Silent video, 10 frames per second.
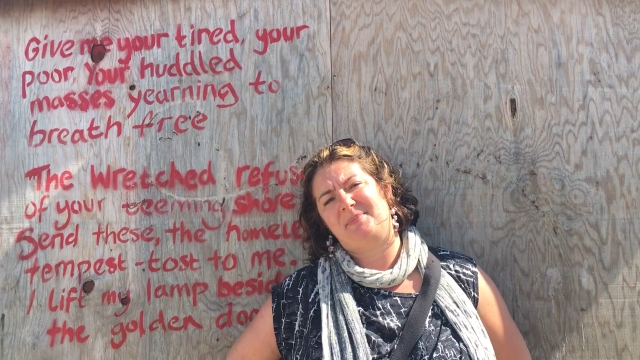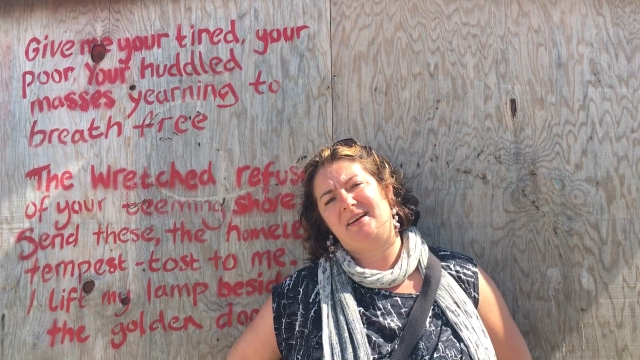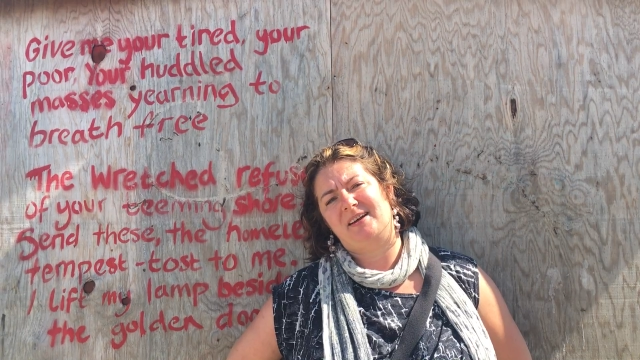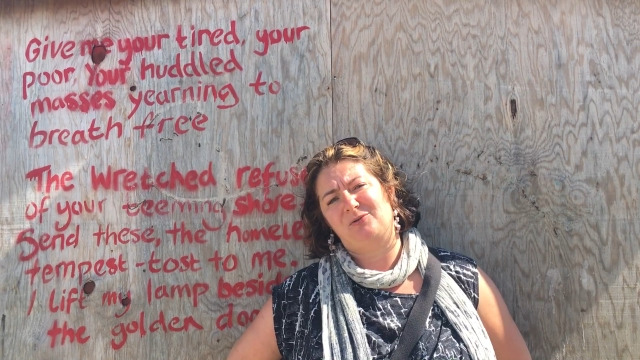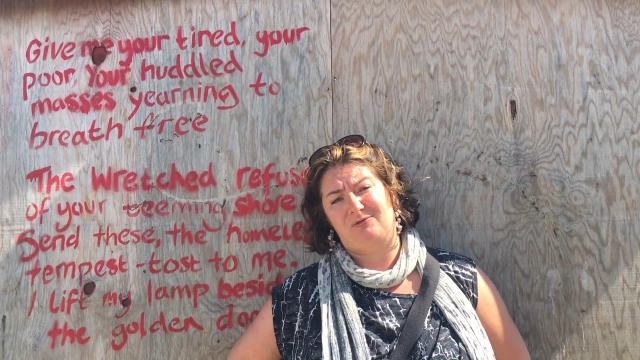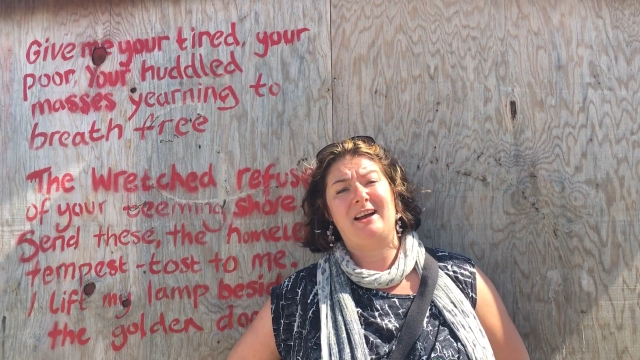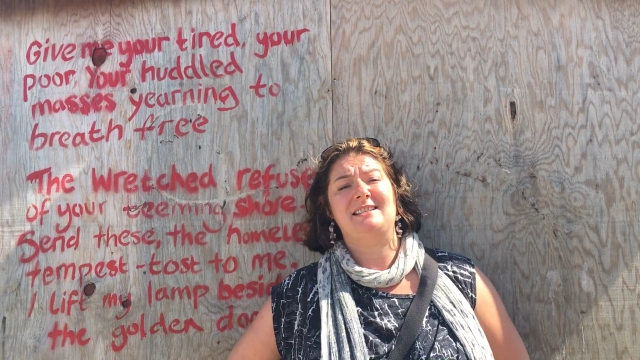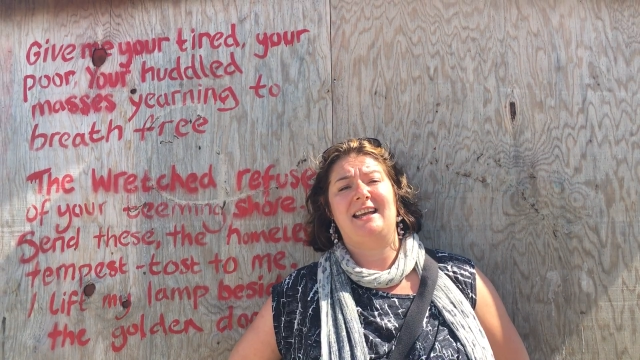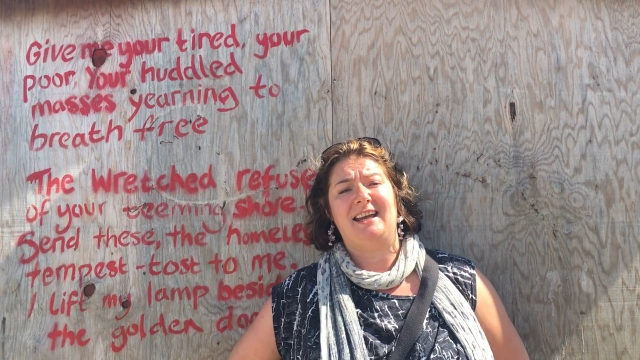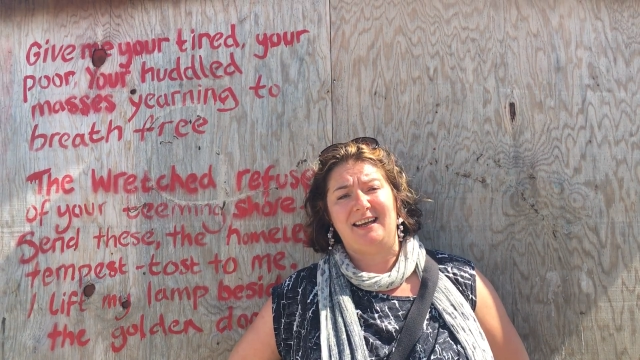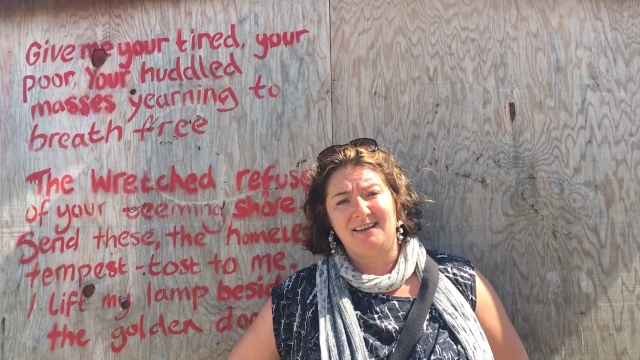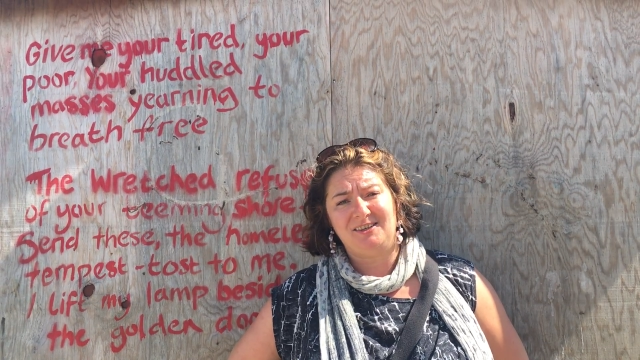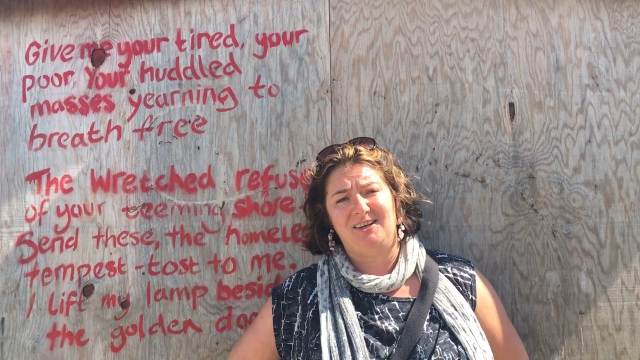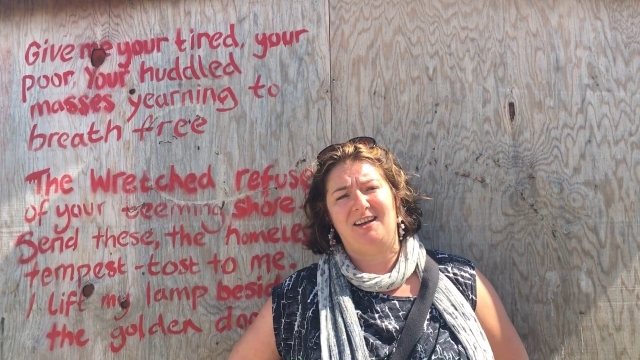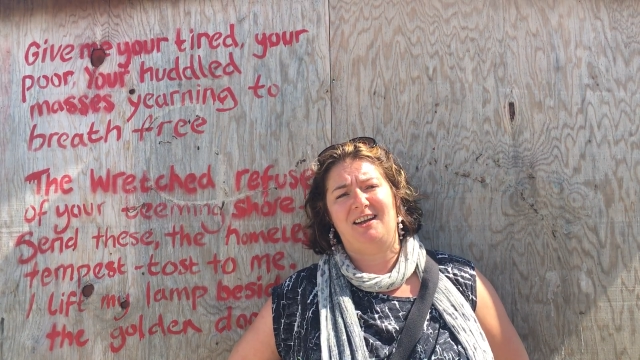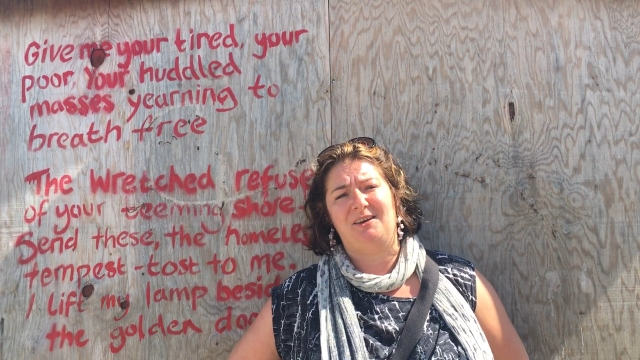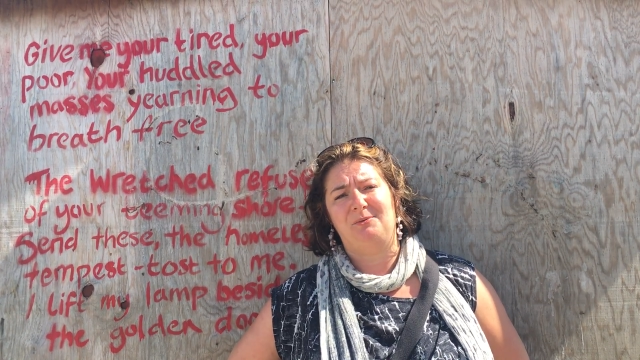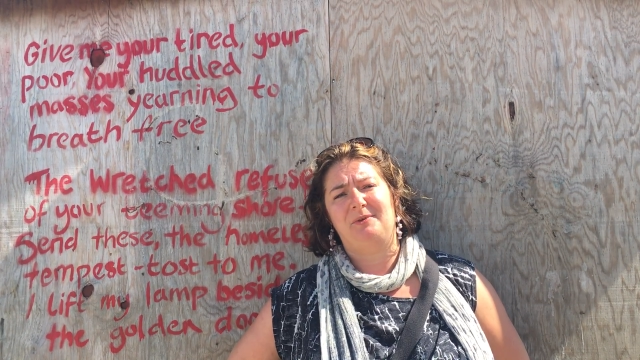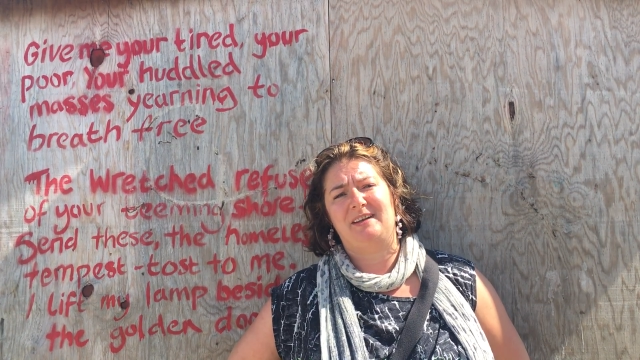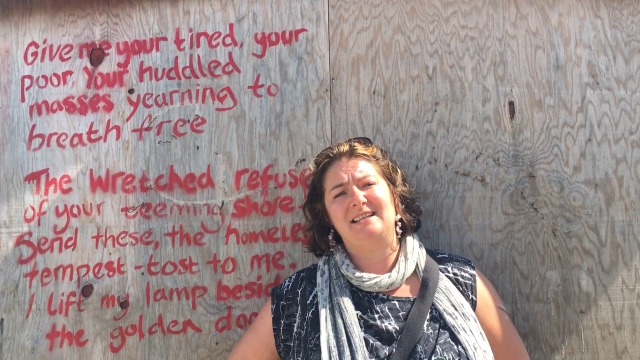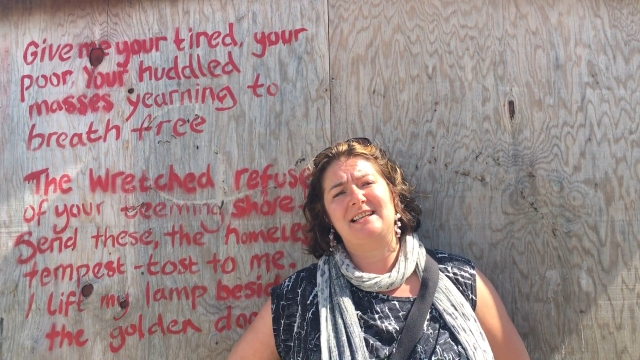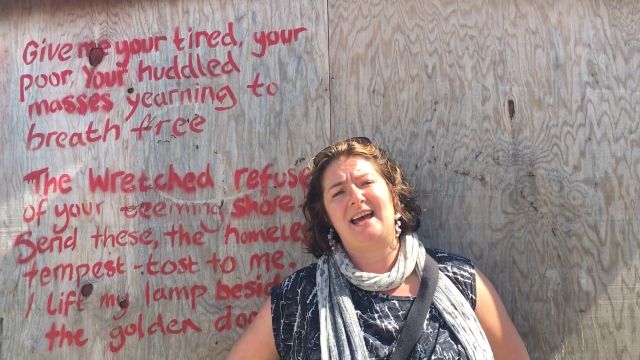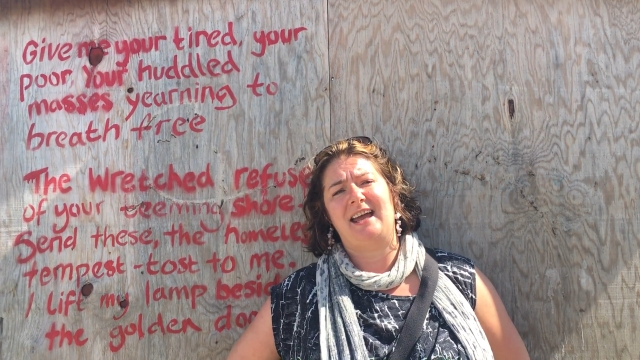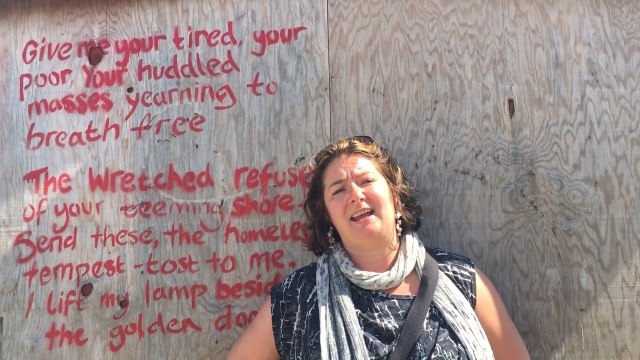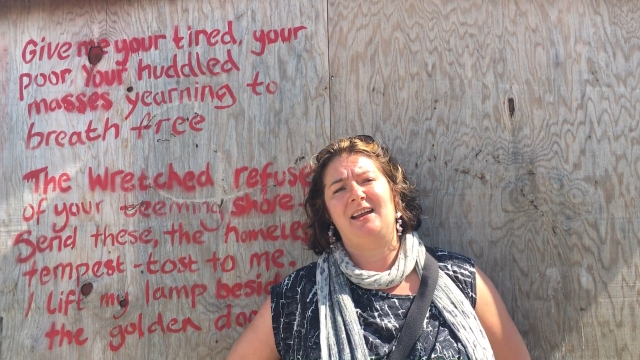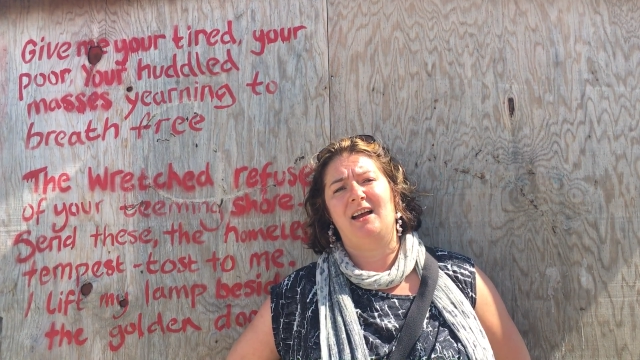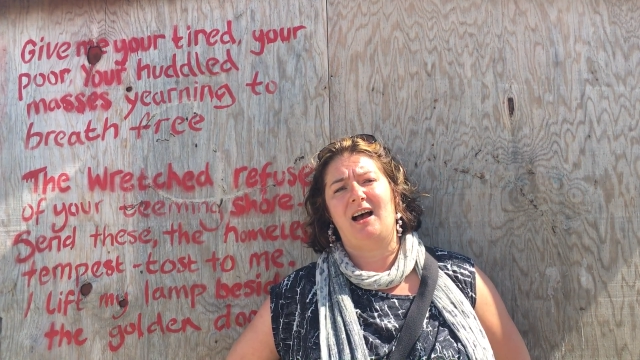but already, you know, within a day,